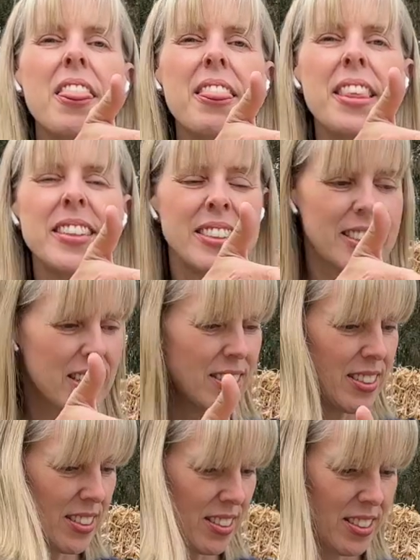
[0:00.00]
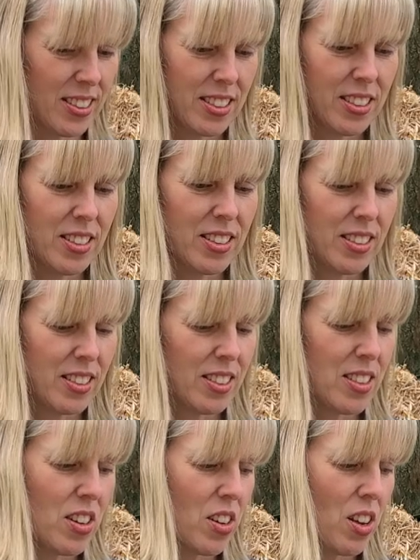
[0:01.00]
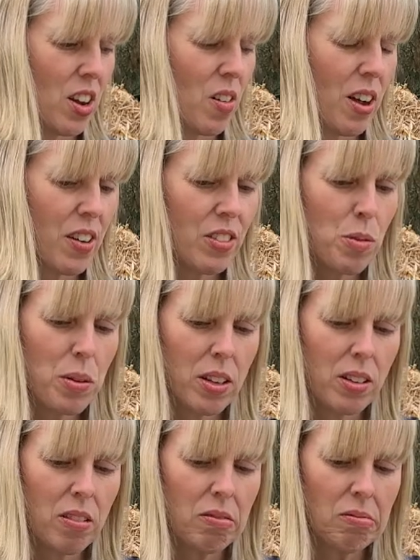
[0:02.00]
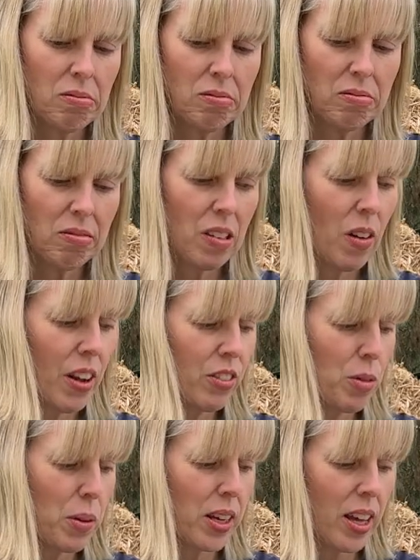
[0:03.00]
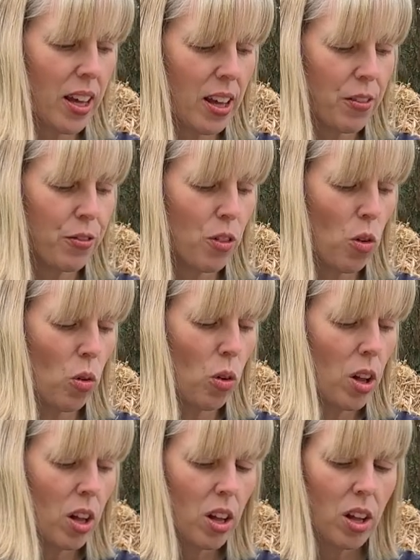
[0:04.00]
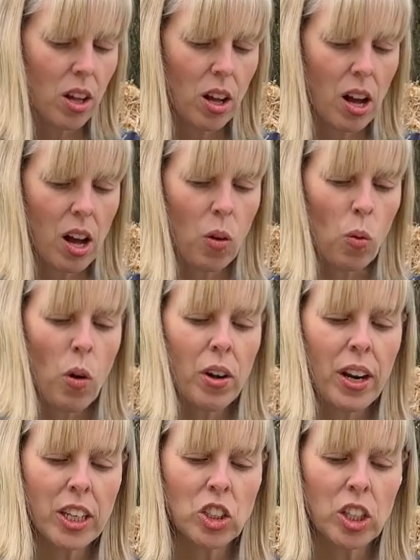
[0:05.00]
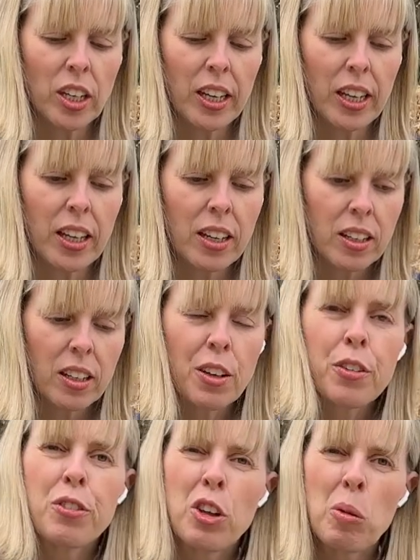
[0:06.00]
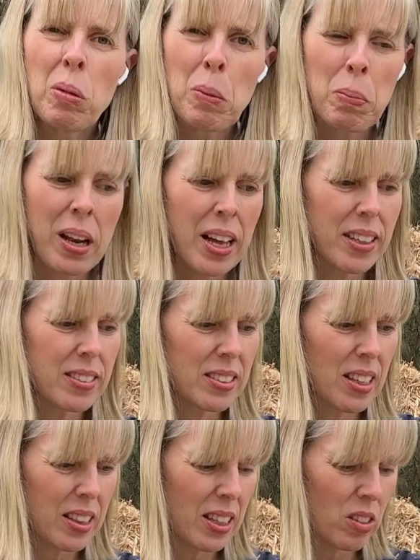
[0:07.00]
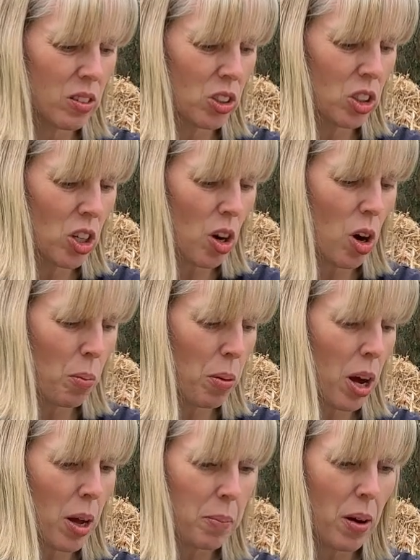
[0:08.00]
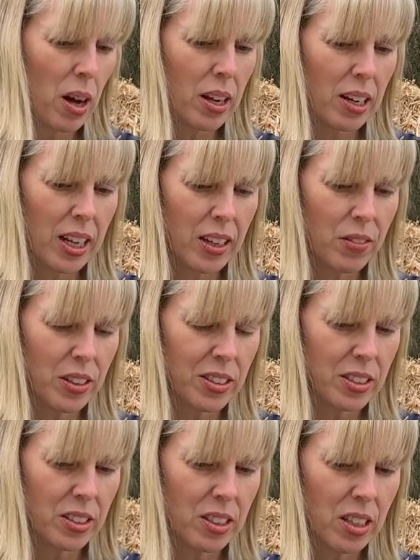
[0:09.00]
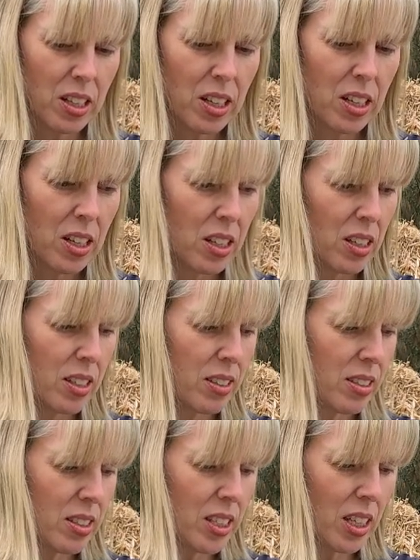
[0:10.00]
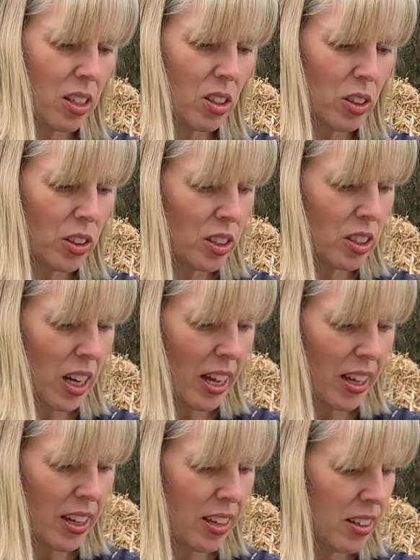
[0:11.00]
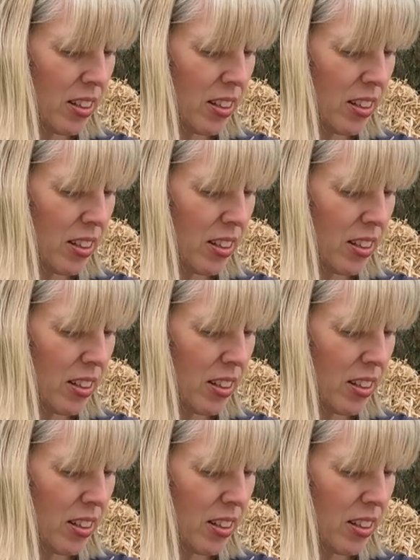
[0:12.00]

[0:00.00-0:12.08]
This doesn't, so I'll have to be careful. I won't actually firmly place that on top. I might leave it sitting loosely.